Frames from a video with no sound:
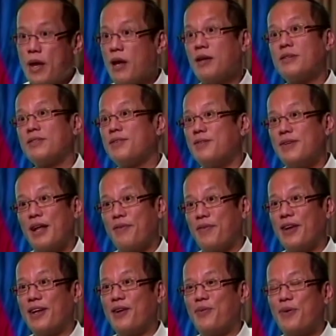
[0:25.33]
Yes,
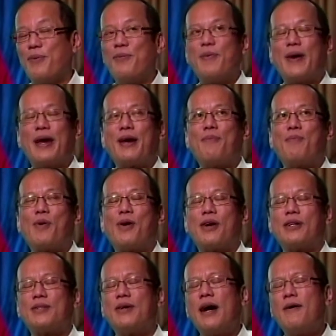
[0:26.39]
definitely we're making
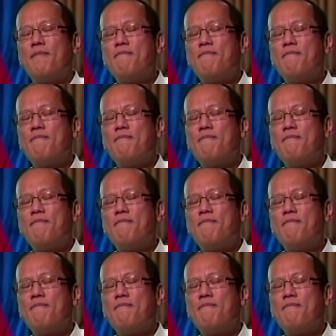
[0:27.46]
progress.